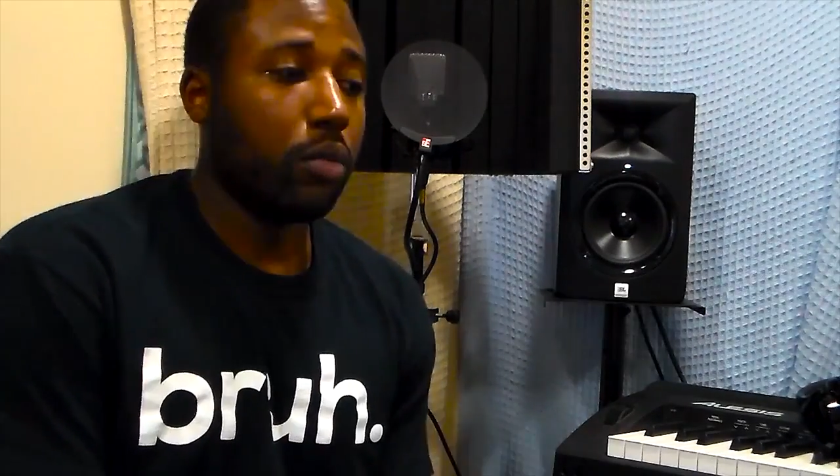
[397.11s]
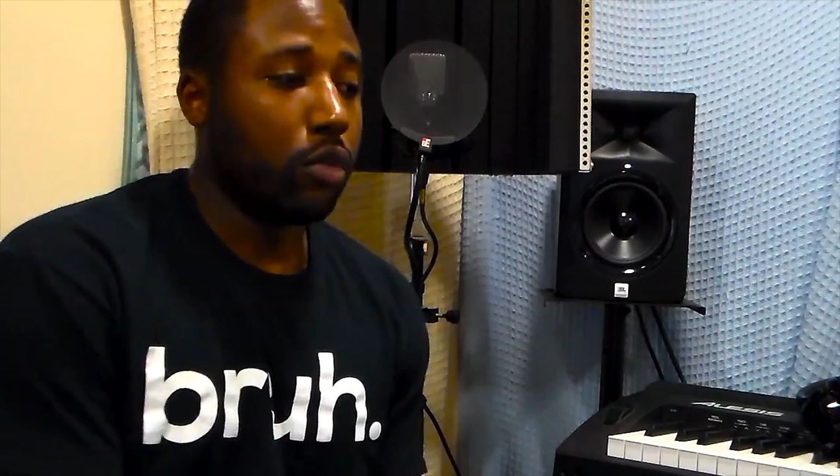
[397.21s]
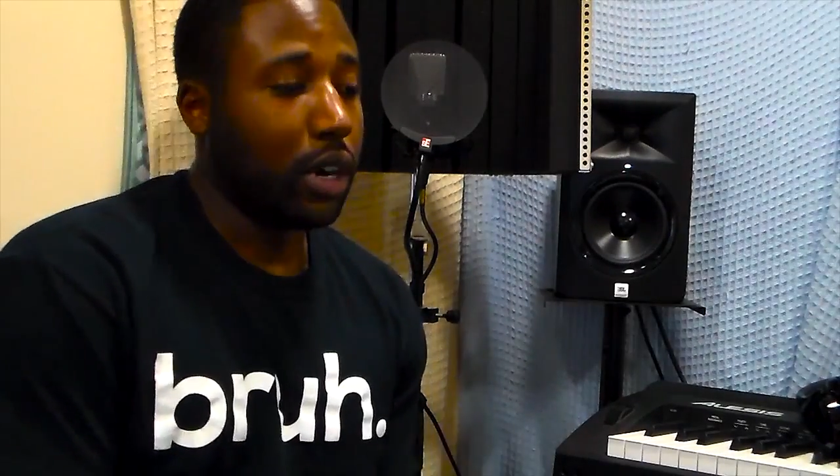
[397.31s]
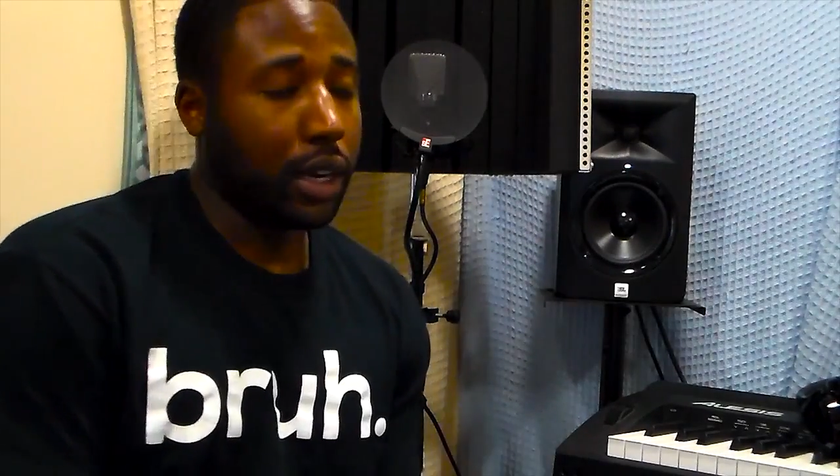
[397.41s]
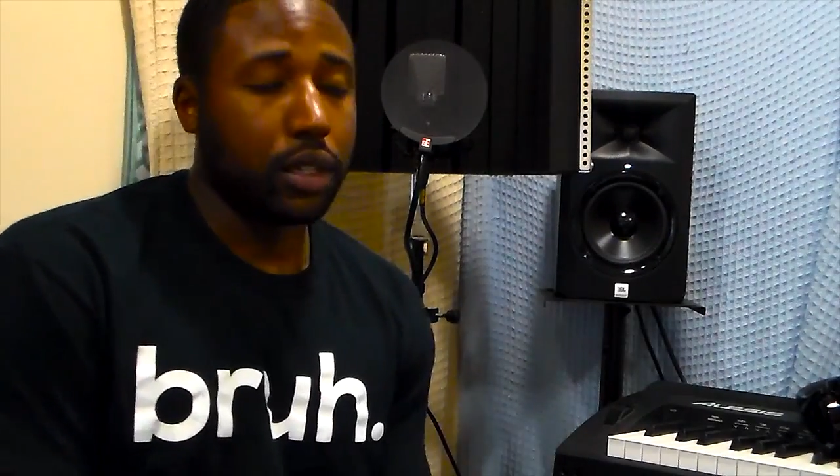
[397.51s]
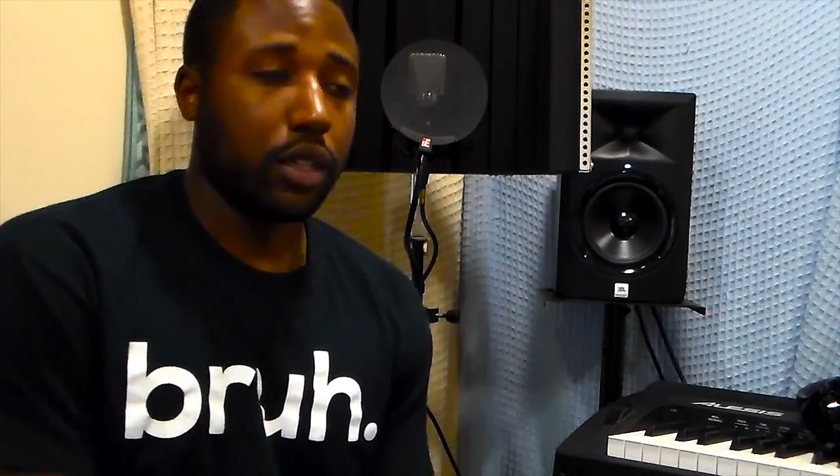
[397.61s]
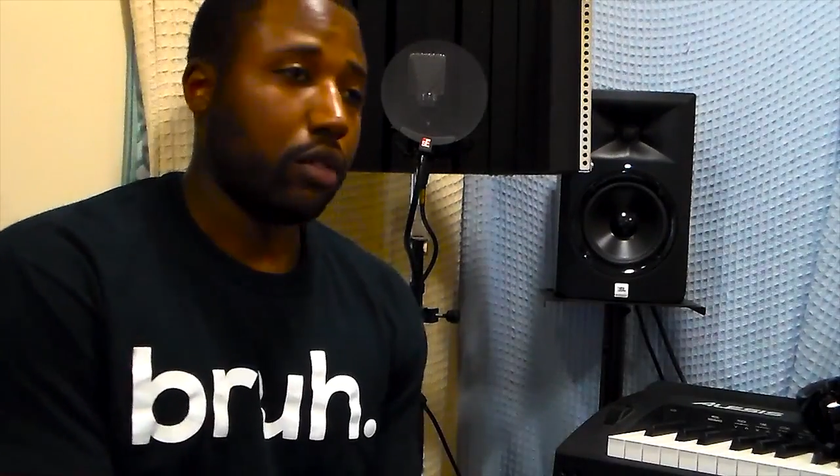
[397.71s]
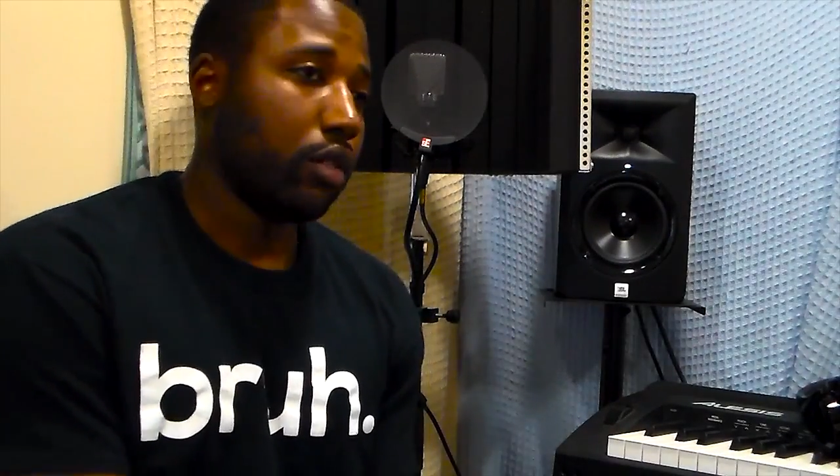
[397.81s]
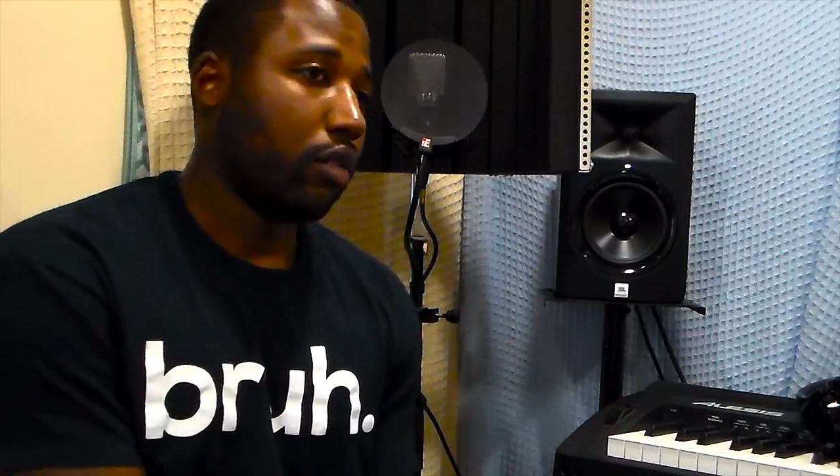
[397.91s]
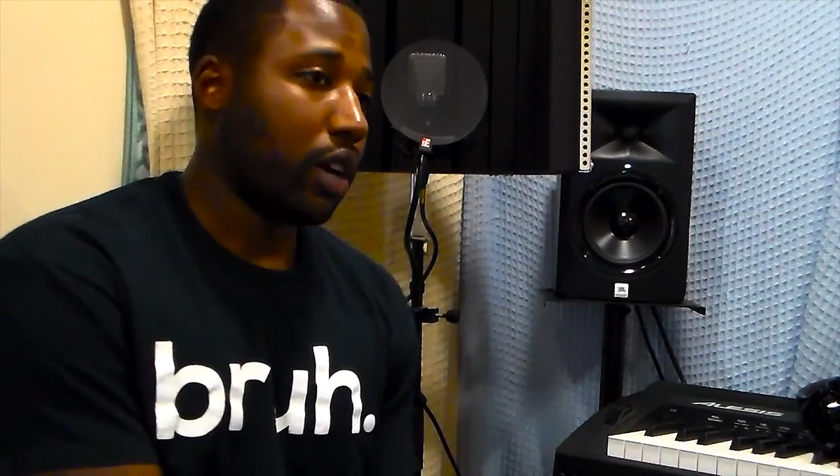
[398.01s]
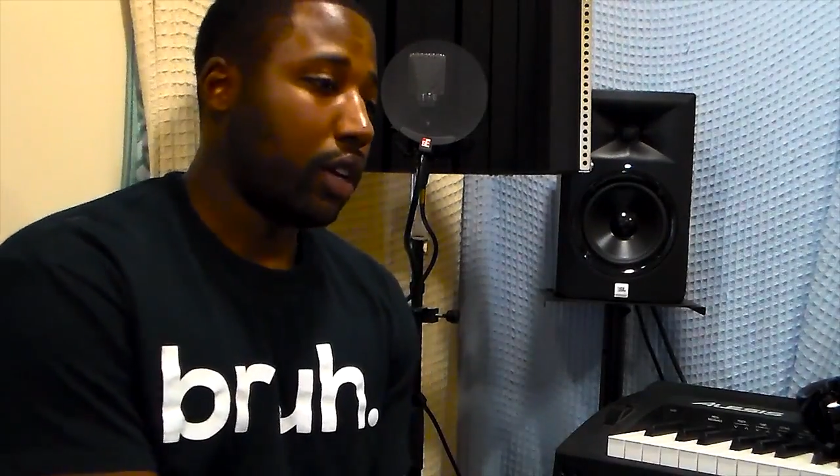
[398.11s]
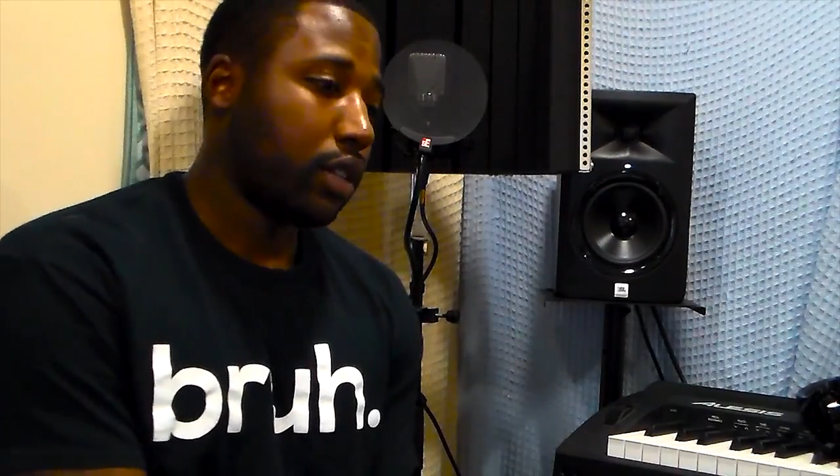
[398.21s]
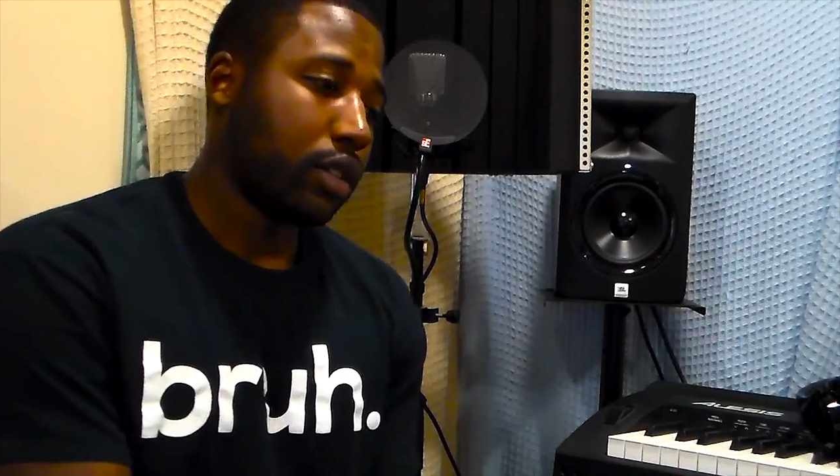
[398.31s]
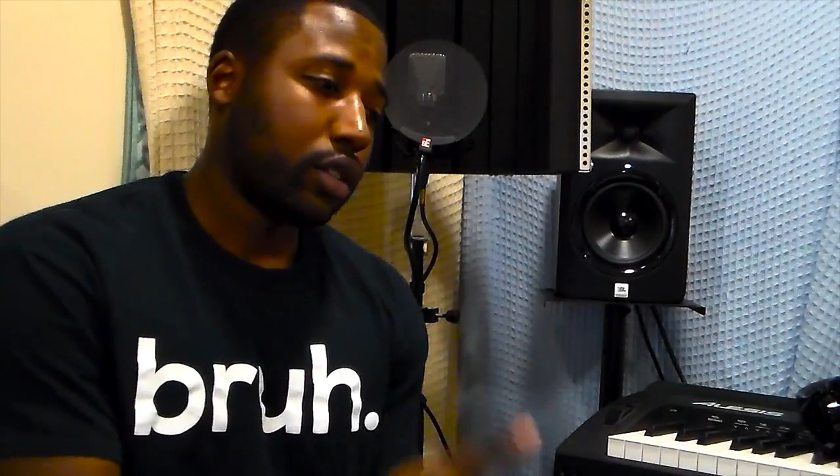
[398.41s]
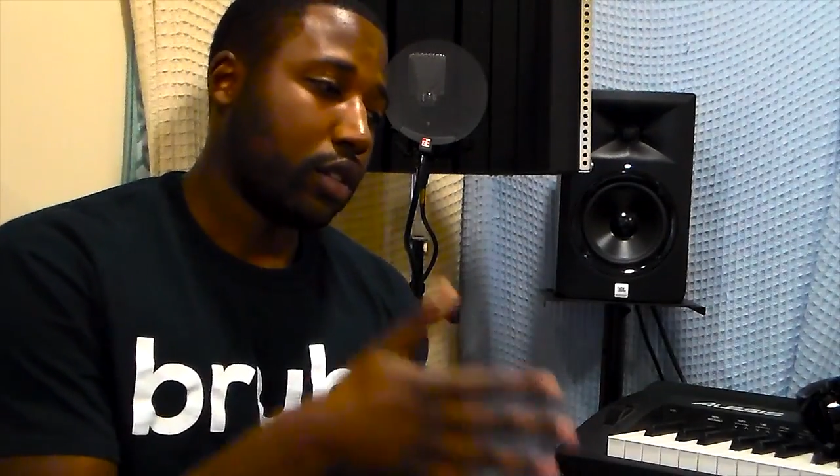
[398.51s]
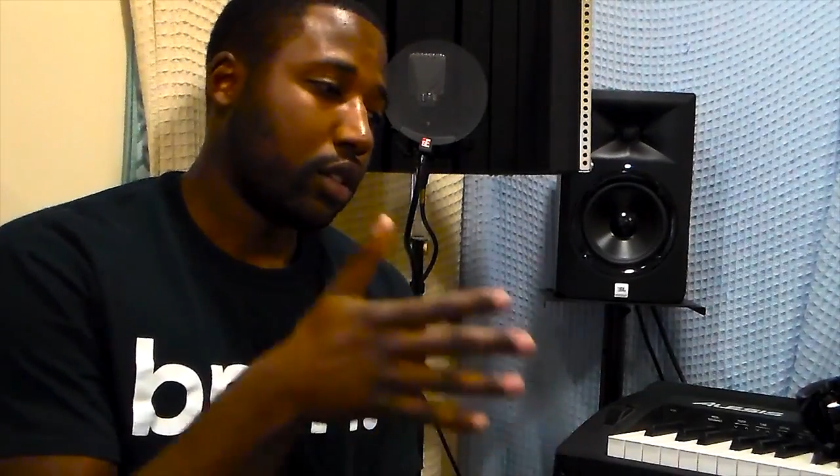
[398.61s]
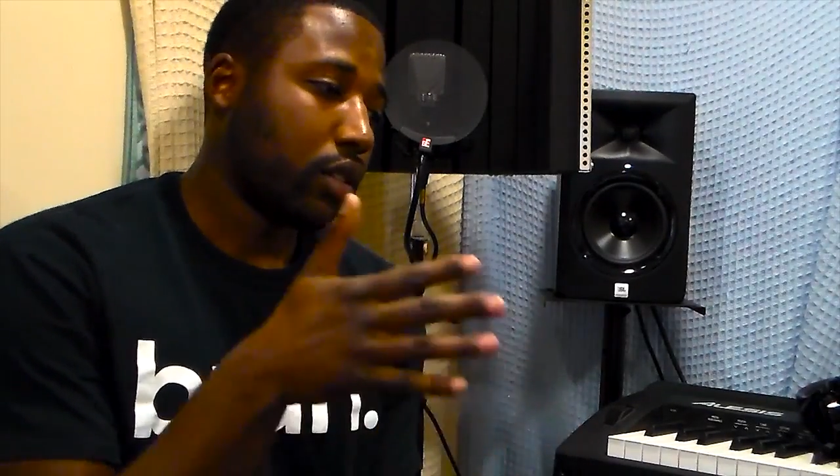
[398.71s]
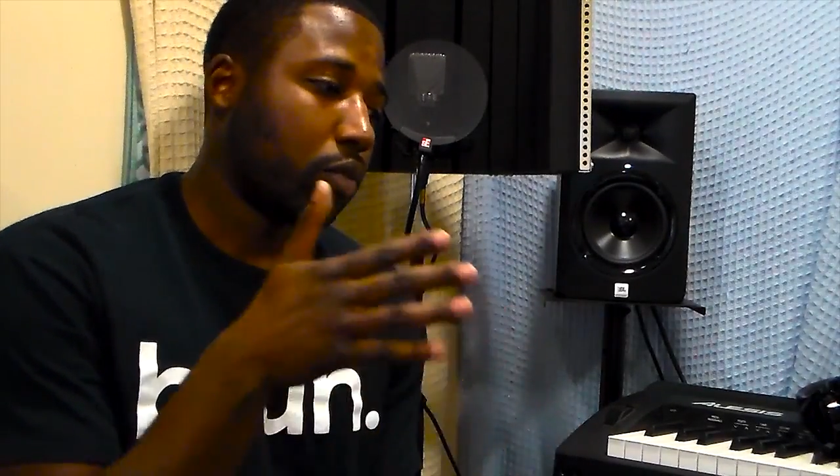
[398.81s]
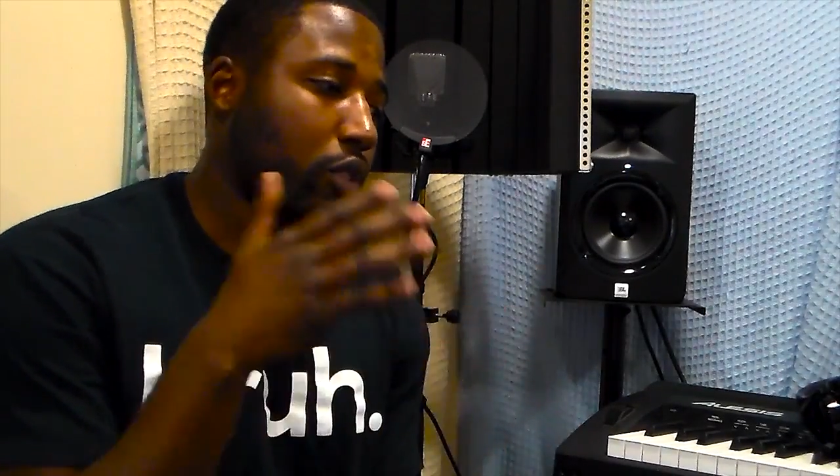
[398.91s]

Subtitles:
The more I continue to grind at this shit,